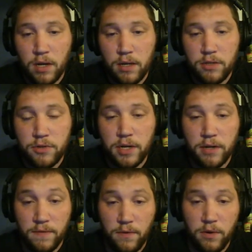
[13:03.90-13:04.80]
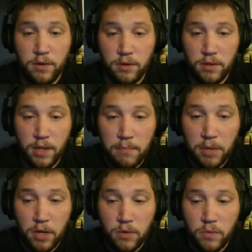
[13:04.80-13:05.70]
trigger for
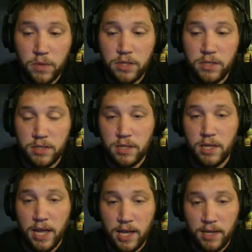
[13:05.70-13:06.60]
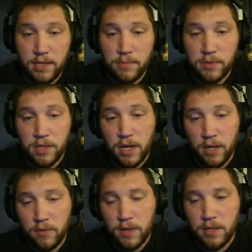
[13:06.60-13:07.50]
Limbo when she's in that 18%
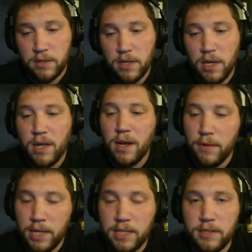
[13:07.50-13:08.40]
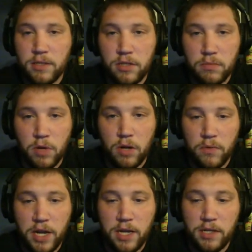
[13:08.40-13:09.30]
health range. I realize it's a small
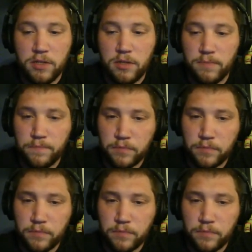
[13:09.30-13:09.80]
range.